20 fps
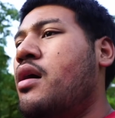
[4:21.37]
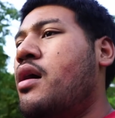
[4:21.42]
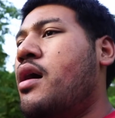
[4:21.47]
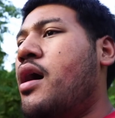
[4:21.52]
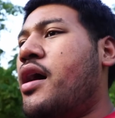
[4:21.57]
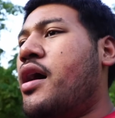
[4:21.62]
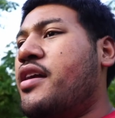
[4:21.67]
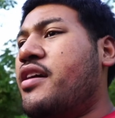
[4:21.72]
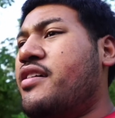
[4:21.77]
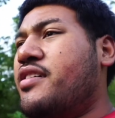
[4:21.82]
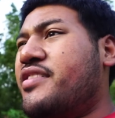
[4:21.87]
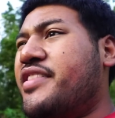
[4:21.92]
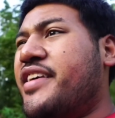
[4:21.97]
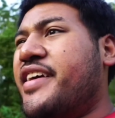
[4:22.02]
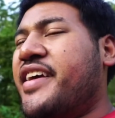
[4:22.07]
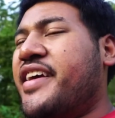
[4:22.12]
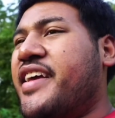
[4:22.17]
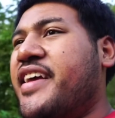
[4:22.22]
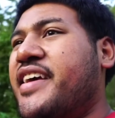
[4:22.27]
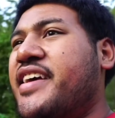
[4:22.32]
Another
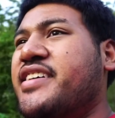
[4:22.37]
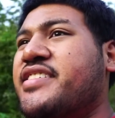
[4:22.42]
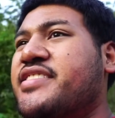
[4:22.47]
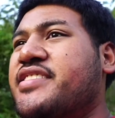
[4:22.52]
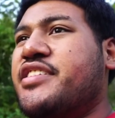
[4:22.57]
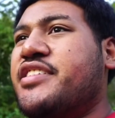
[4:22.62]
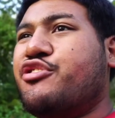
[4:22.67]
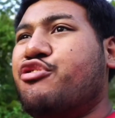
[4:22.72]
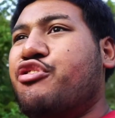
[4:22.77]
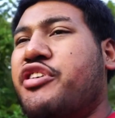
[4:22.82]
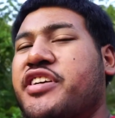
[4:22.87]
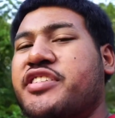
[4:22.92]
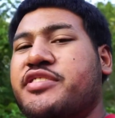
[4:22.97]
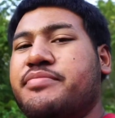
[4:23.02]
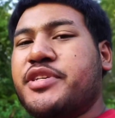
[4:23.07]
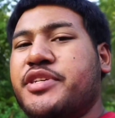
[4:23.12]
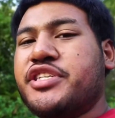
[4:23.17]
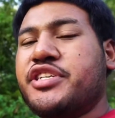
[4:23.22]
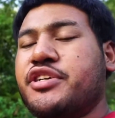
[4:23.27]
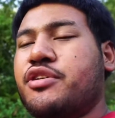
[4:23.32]
thing is the
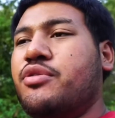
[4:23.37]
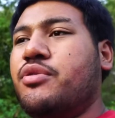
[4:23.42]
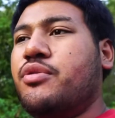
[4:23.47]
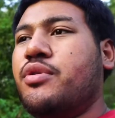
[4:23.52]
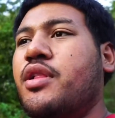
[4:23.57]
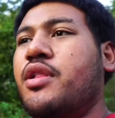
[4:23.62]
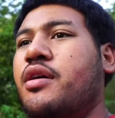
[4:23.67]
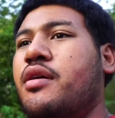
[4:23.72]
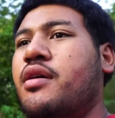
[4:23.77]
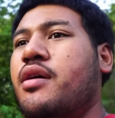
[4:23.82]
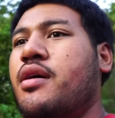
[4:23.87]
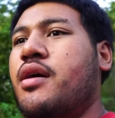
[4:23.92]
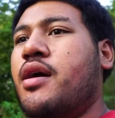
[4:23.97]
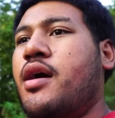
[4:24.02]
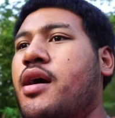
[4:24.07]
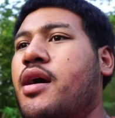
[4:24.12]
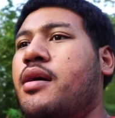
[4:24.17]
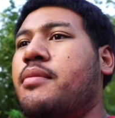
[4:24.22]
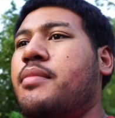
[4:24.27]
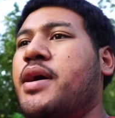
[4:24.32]
transmission cooler.
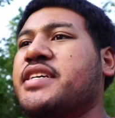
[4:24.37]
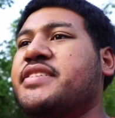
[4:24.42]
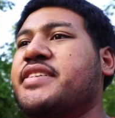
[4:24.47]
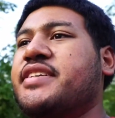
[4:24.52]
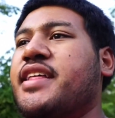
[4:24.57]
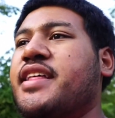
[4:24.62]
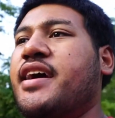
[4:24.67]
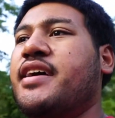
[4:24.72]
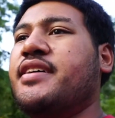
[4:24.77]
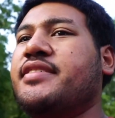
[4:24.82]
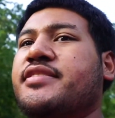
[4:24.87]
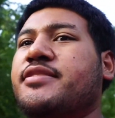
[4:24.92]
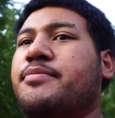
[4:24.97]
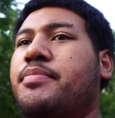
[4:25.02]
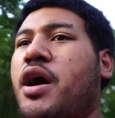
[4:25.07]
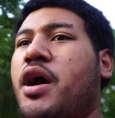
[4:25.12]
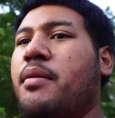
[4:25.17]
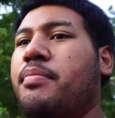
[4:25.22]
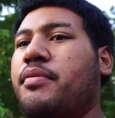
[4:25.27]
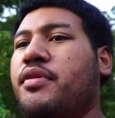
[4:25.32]
I see that as a
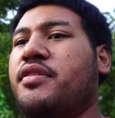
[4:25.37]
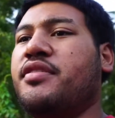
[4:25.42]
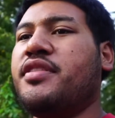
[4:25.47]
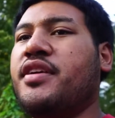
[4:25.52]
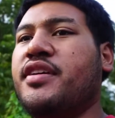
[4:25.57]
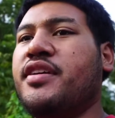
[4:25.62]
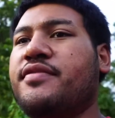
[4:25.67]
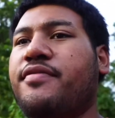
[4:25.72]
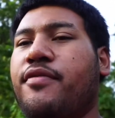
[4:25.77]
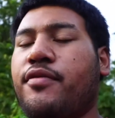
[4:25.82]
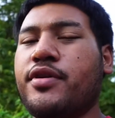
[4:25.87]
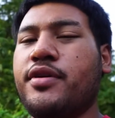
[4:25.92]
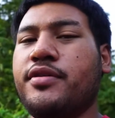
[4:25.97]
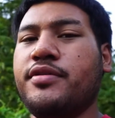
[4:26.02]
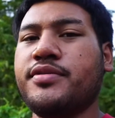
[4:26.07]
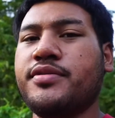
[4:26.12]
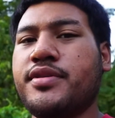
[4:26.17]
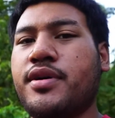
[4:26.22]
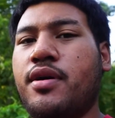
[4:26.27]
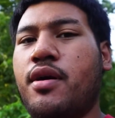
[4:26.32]
popular thing for
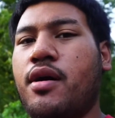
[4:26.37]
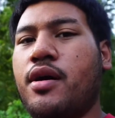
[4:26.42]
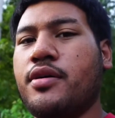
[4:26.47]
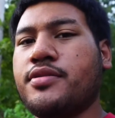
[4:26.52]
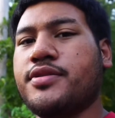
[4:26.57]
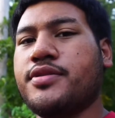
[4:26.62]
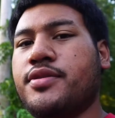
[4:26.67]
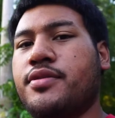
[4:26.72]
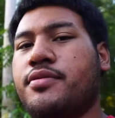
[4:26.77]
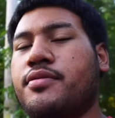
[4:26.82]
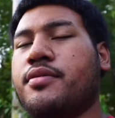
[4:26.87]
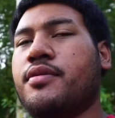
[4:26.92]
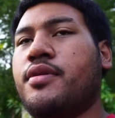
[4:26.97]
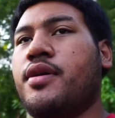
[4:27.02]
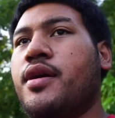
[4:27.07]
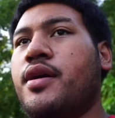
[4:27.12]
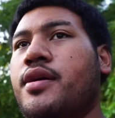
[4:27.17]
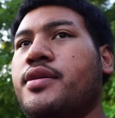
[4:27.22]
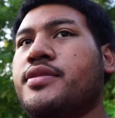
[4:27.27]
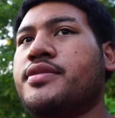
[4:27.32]
those also,
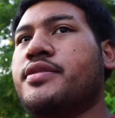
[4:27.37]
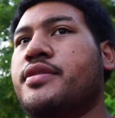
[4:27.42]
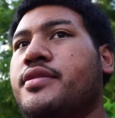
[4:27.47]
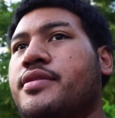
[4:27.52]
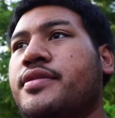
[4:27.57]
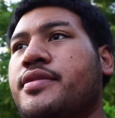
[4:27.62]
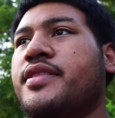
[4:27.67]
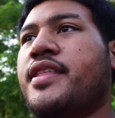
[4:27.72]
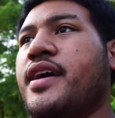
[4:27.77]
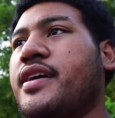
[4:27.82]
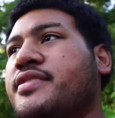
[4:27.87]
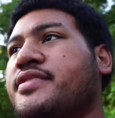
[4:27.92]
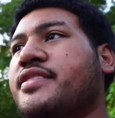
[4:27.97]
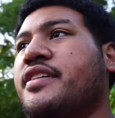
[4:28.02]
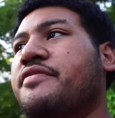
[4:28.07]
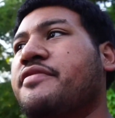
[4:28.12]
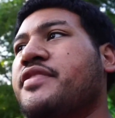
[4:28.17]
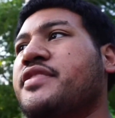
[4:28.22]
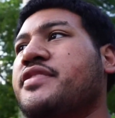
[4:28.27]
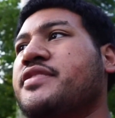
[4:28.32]
so that is
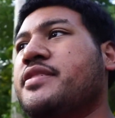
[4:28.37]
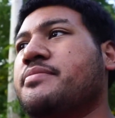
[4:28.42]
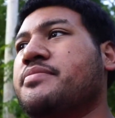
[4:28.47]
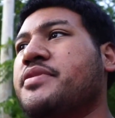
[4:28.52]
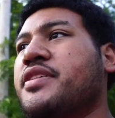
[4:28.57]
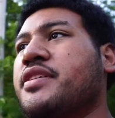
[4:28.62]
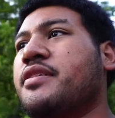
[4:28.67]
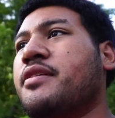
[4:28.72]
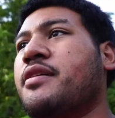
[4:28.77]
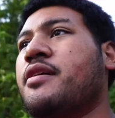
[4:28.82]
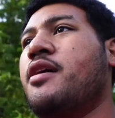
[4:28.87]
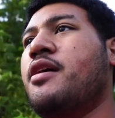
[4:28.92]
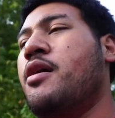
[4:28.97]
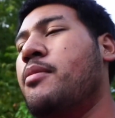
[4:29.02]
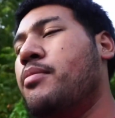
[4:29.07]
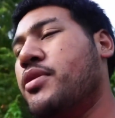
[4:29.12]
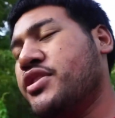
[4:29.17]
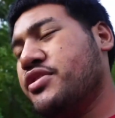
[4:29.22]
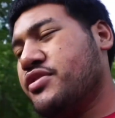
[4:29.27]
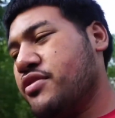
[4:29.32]
definitely something.
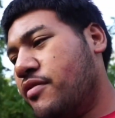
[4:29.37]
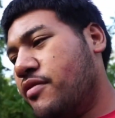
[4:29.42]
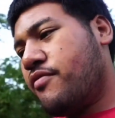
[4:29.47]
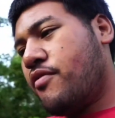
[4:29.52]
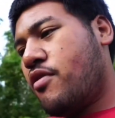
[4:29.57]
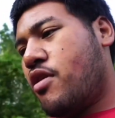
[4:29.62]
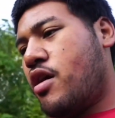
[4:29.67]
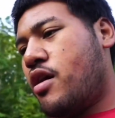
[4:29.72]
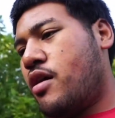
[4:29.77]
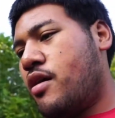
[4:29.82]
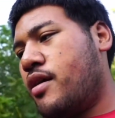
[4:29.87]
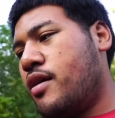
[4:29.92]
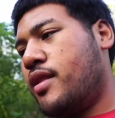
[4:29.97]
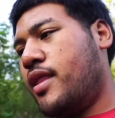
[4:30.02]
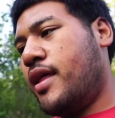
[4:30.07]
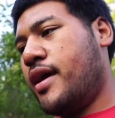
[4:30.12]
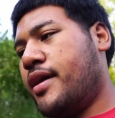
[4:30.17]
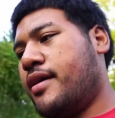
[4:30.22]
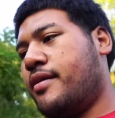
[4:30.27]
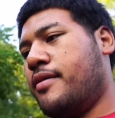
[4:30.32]
But just overall,
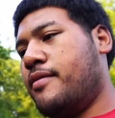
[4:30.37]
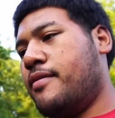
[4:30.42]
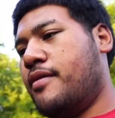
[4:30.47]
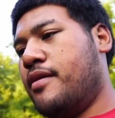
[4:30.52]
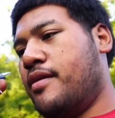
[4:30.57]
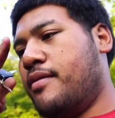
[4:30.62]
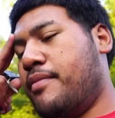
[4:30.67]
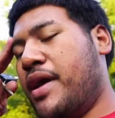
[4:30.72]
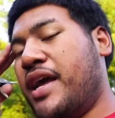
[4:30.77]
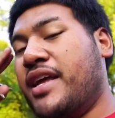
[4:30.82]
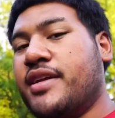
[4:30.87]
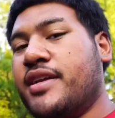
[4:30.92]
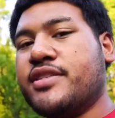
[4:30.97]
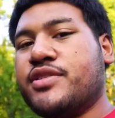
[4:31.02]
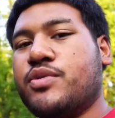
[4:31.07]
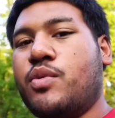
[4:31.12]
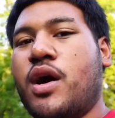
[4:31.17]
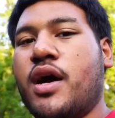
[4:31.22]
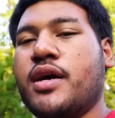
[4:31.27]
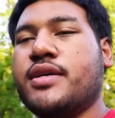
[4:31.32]
like
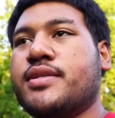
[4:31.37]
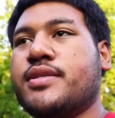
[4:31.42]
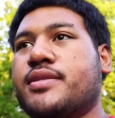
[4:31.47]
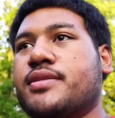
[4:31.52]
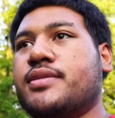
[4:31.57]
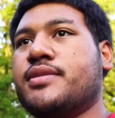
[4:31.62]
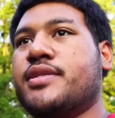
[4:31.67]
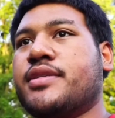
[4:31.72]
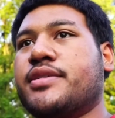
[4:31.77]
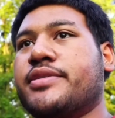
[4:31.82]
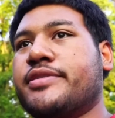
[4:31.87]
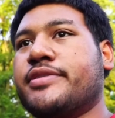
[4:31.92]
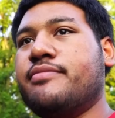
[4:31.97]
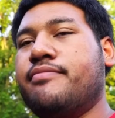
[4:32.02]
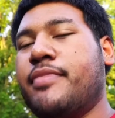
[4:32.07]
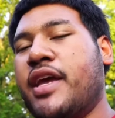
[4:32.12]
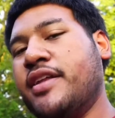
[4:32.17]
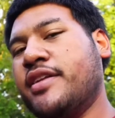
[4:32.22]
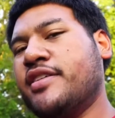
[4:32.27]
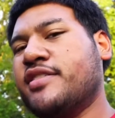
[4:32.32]
maintenance wise, just
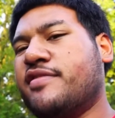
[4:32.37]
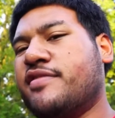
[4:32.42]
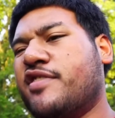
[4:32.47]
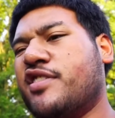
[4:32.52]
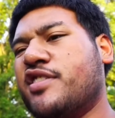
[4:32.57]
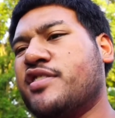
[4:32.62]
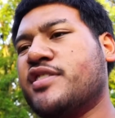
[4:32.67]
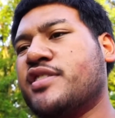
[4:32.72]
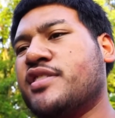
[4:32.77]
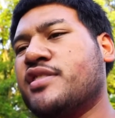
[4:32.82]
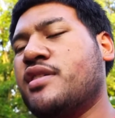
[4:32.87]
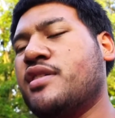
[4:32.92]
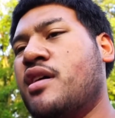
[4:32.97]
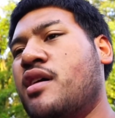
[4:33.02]
maintenance first.